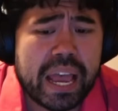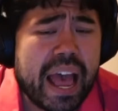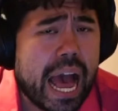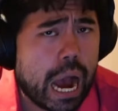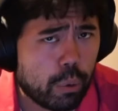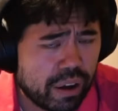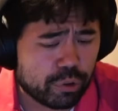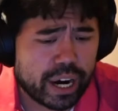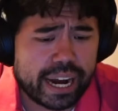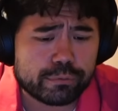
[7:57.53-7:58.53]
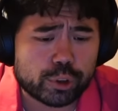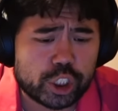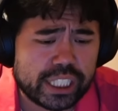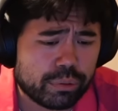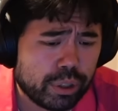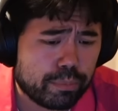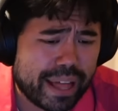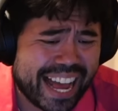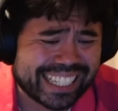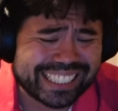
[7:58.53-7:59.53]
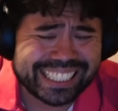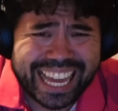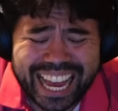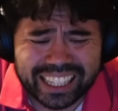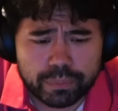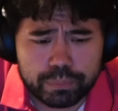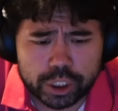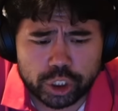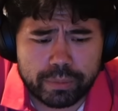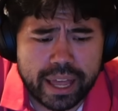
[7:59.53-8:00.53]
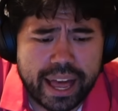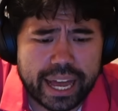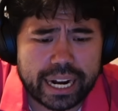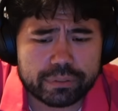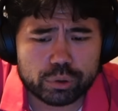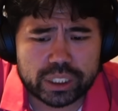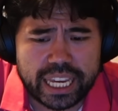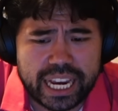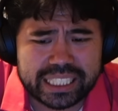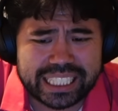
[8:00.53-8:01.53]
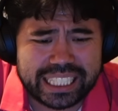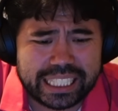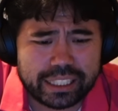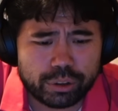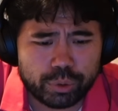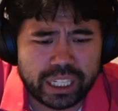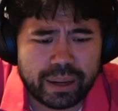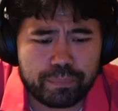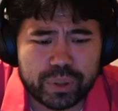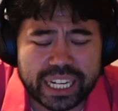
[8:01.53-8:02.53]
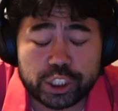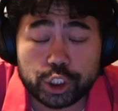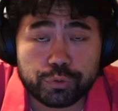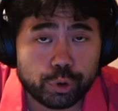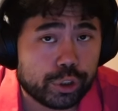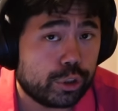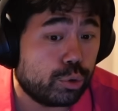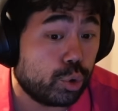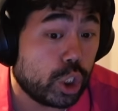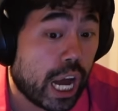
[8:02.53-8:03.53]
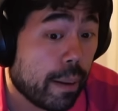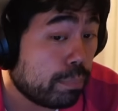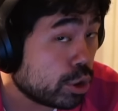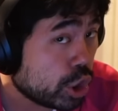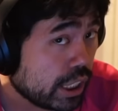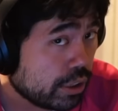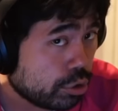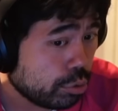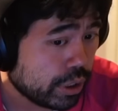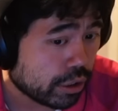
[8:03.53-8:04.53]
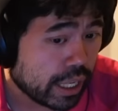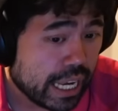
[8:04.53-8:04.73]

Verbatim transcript: However, after g3, black can sack the bishop, and after takes e3, knight g4, you do not push e2 here